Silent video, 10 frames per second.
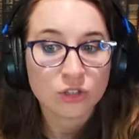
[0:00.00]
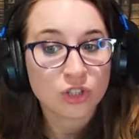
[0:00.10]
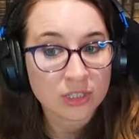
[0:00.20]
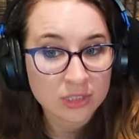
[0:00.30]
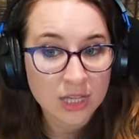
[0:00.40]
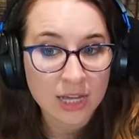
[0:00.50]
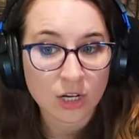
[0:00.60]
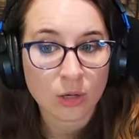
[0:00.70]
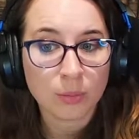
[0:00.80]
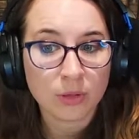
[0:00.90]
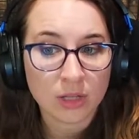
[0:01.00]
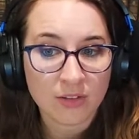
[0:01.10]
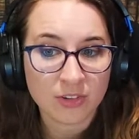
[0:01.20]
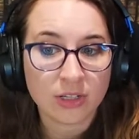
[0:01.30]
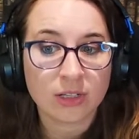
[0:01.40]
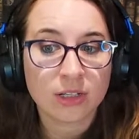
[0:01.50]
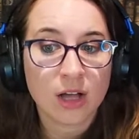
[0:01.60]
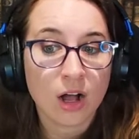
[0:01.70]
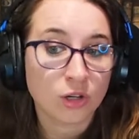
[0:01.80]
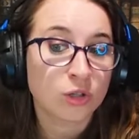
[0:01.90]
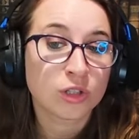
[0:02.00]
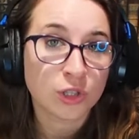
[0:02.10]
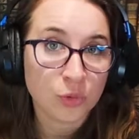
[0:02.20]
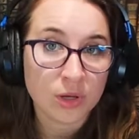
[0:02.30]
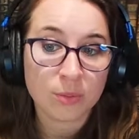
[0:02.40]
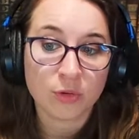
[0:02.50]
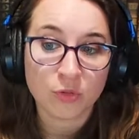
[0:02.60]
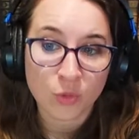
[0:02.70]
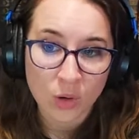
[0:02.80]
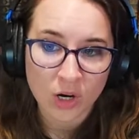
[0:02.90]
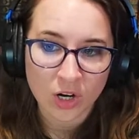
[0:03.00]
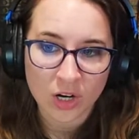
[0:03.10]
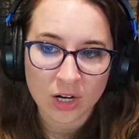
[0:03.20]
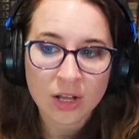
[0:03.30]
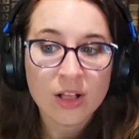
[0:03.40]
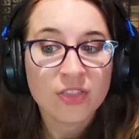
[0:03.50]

just like her beloved Uncle Louis before her.